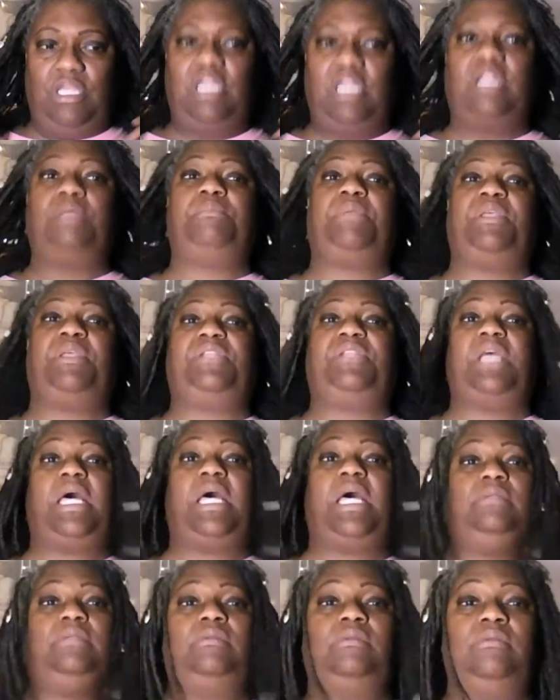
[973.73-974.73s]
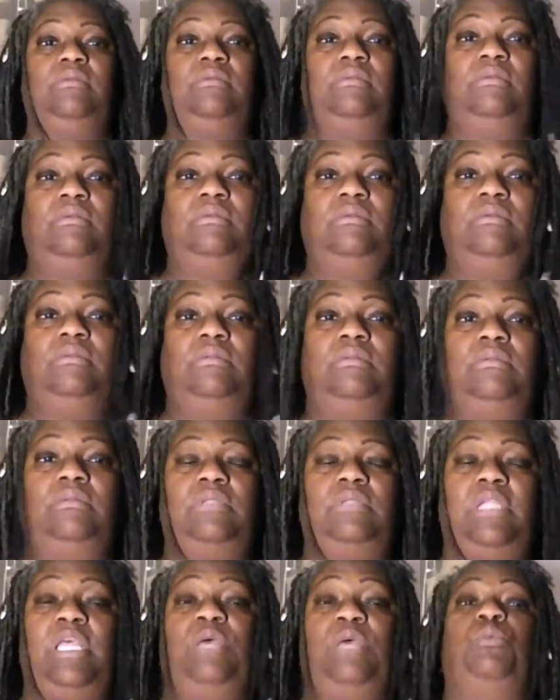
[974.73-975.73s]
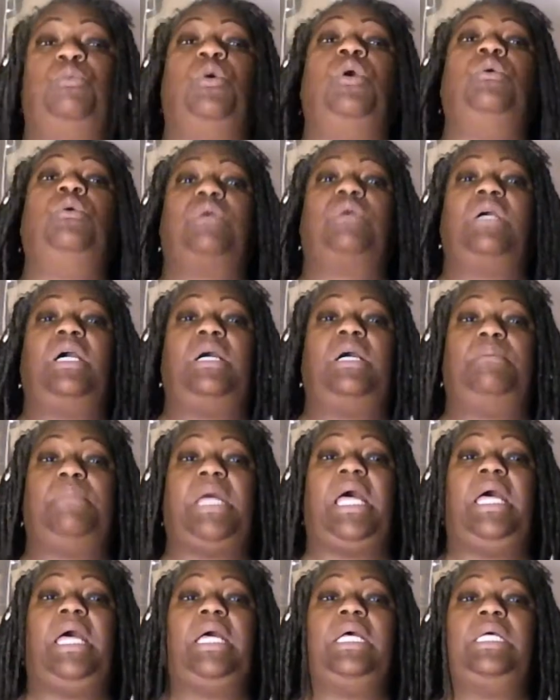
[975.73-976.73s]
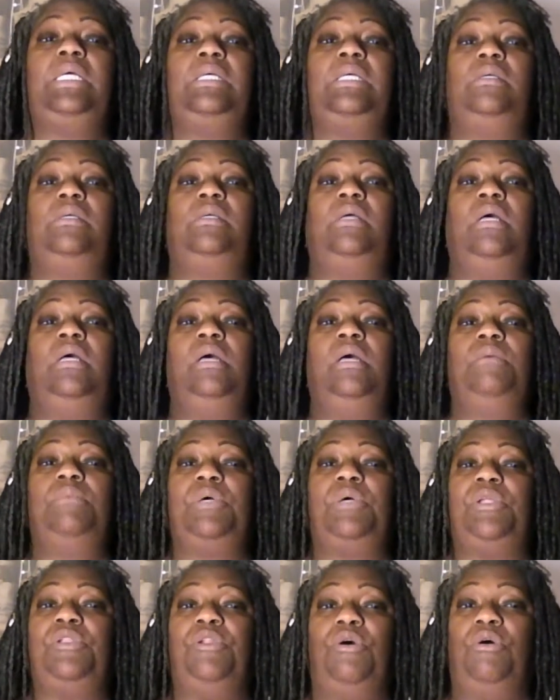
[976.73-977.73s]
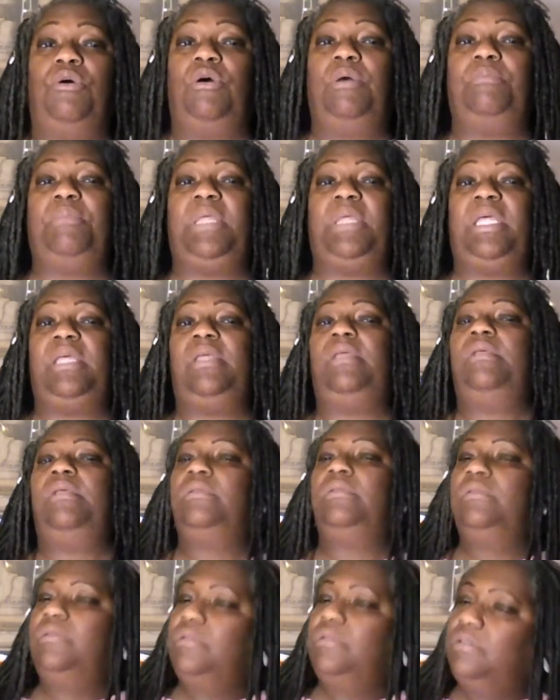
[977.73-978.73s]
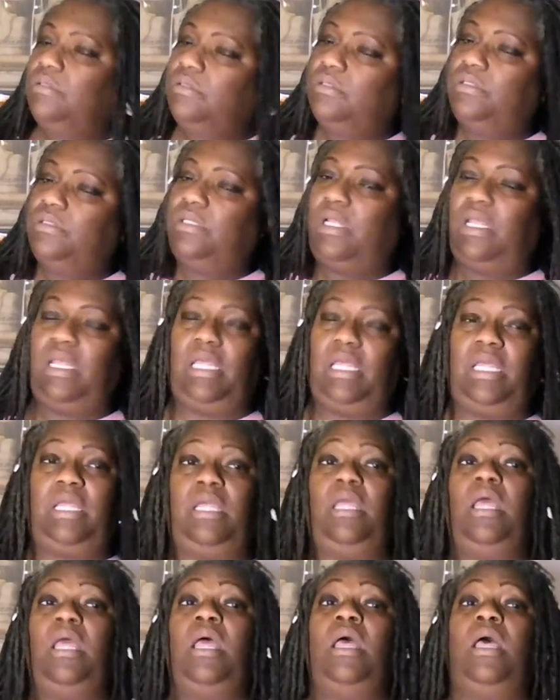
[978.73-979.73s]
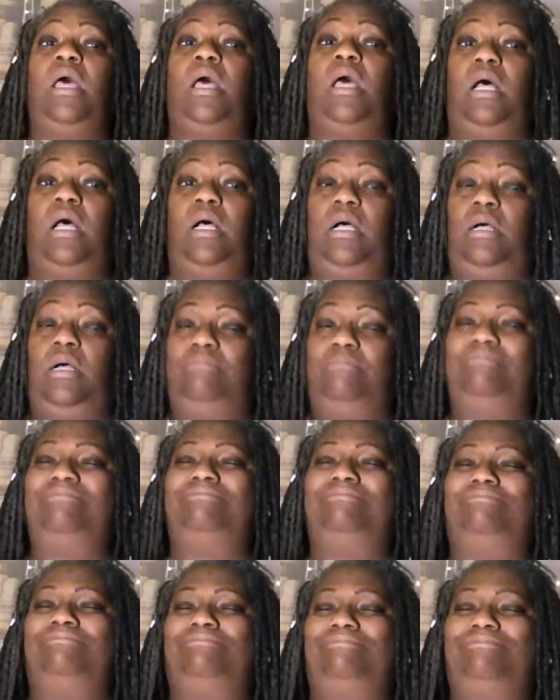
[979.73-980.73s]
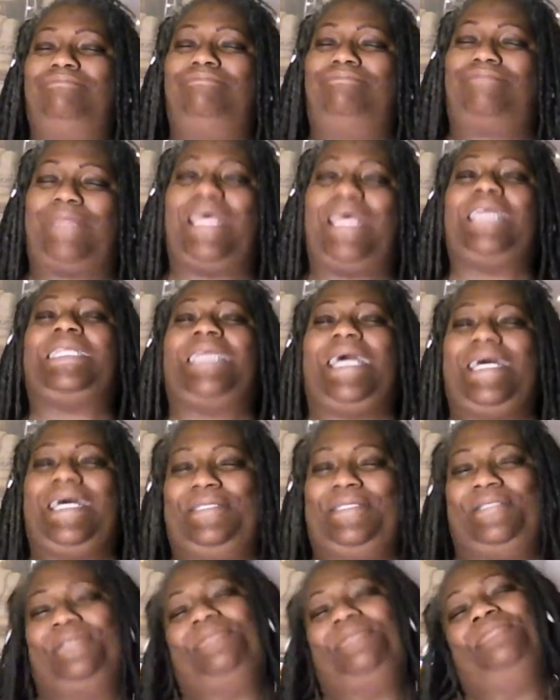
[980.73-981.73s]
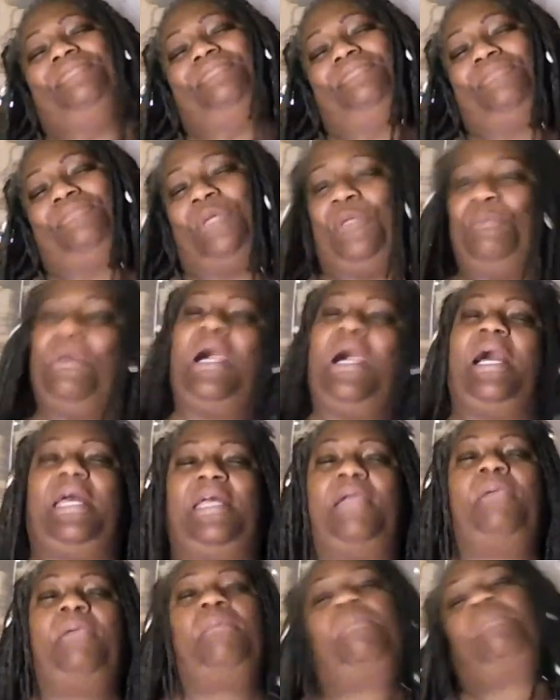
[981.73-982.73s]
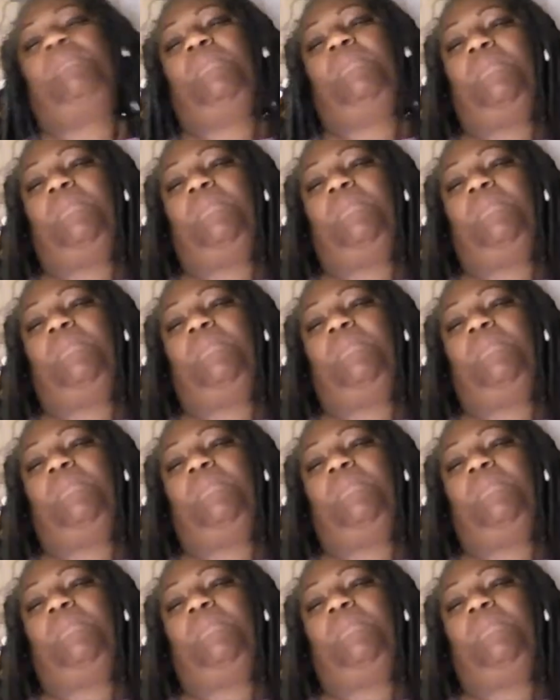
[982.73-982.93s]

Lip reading: it'll be done. It won't come back. But knowing me, hey, uh, that's how I do with mine.